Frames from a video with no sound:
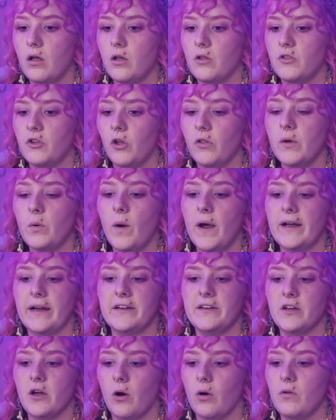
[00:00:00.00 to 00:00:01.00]
The only way I
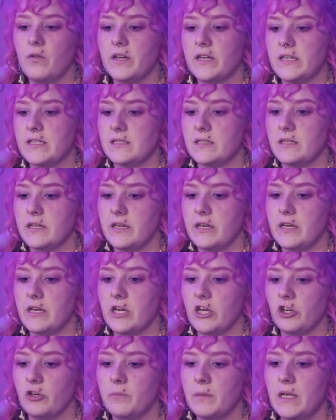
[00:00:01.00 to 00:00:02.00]
know that he's
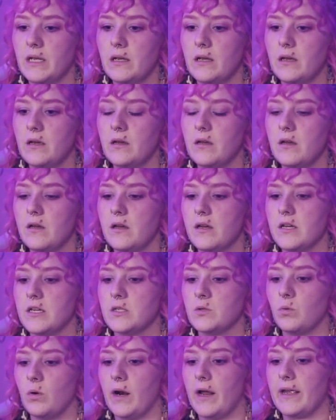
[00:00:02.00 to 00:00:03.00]
near me
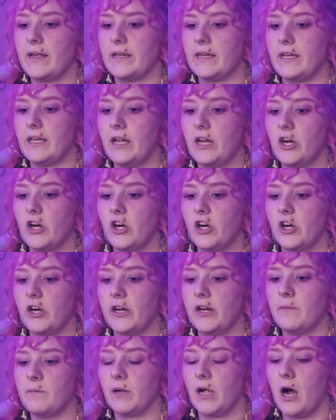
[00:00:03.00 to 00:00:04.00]
is when I hear
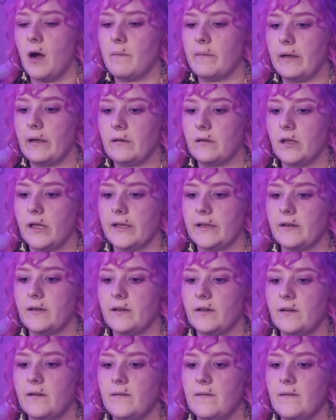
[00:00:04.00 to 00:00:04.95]
him coming. Like,